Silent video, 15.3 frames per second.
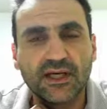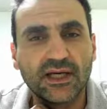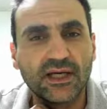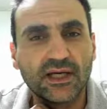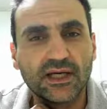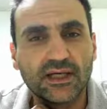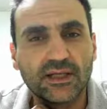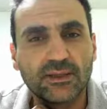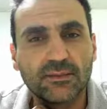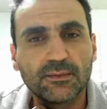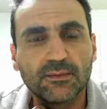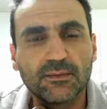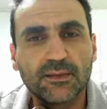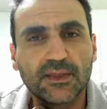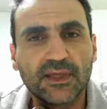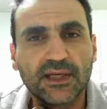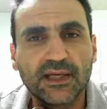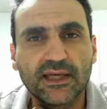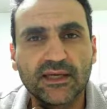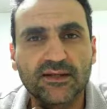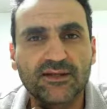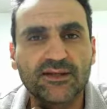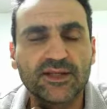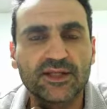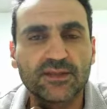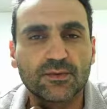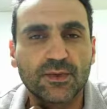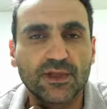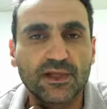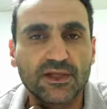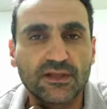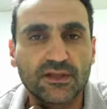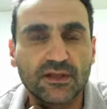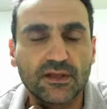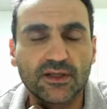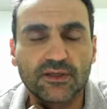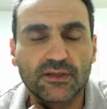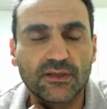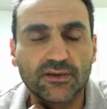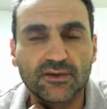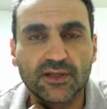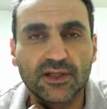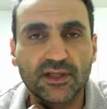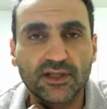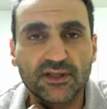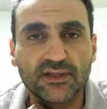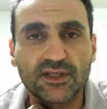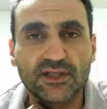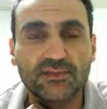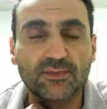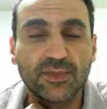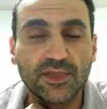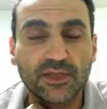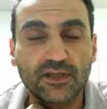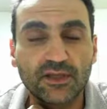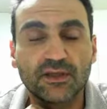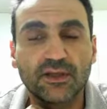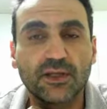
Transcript: and just what he's learned along the years, just being,